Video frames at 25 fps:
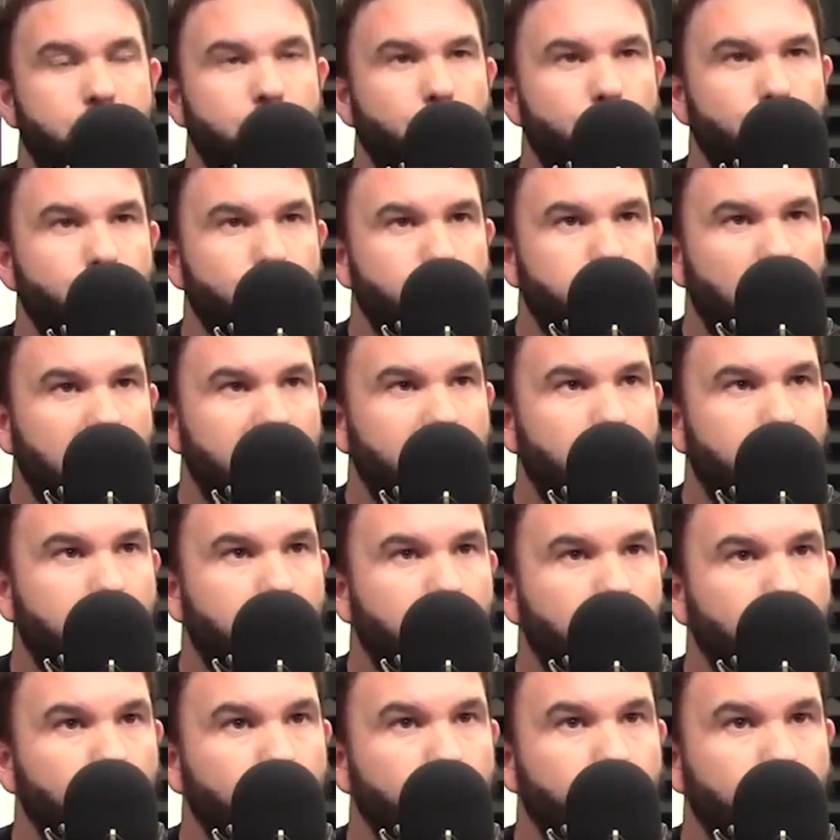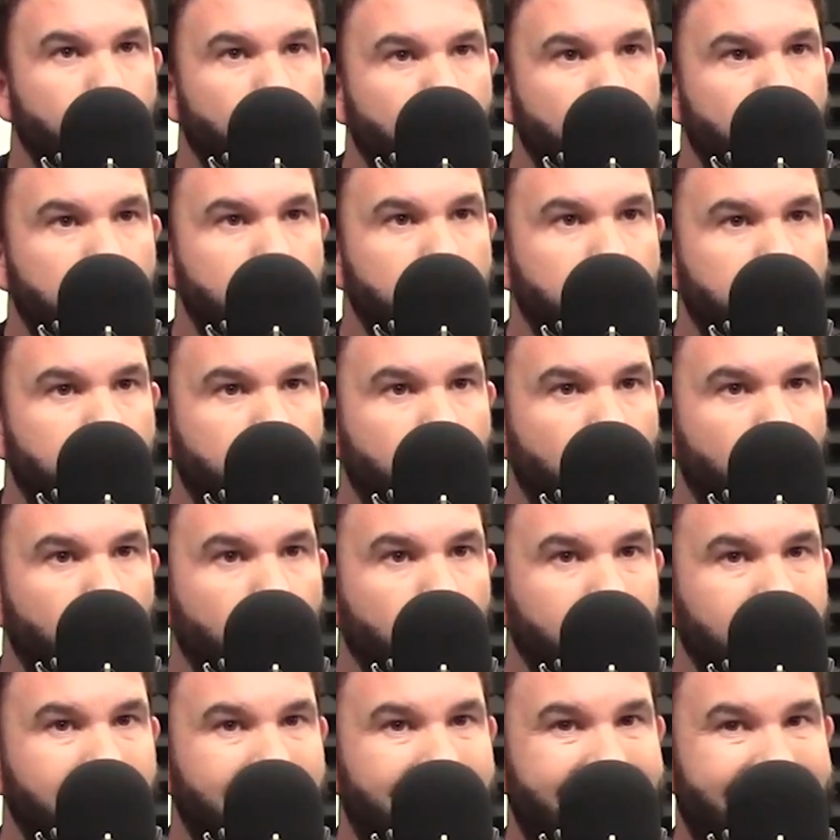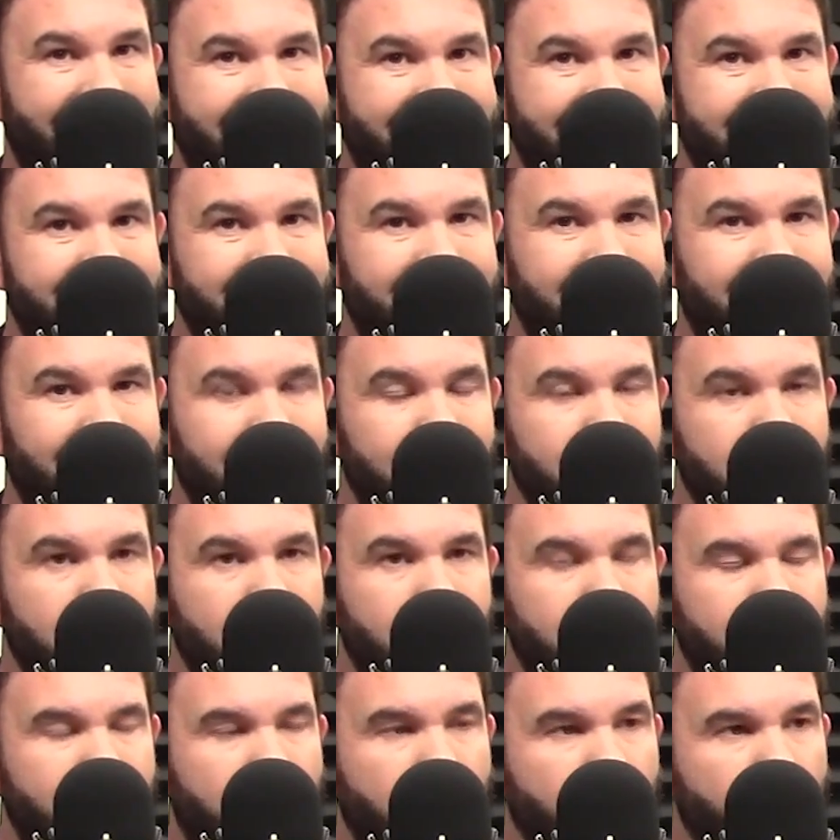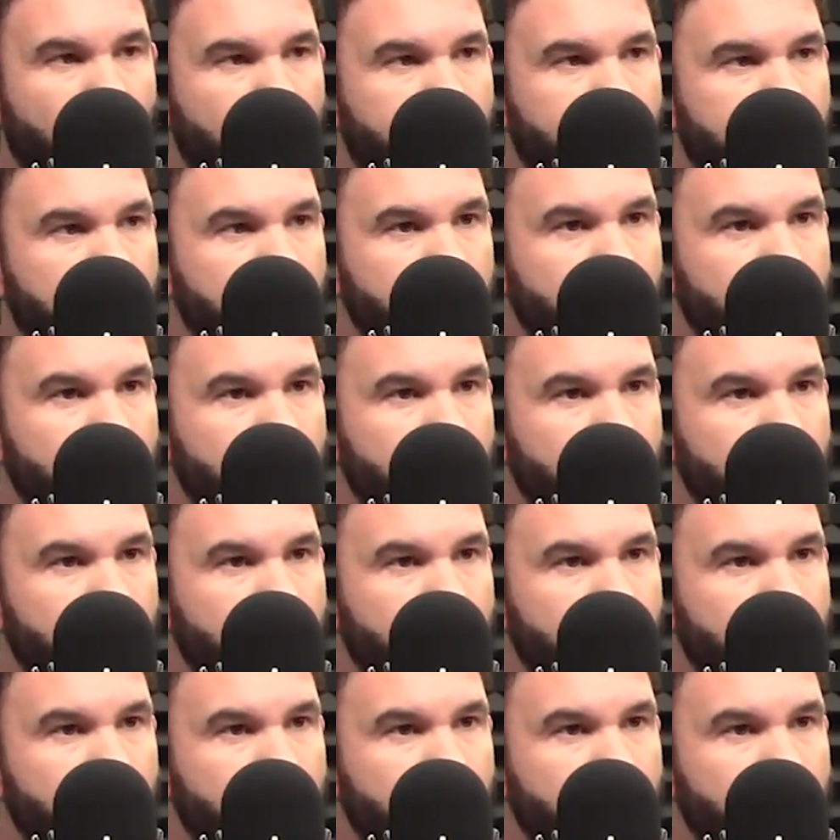not just what Liverpool do with the ball. It is that rough and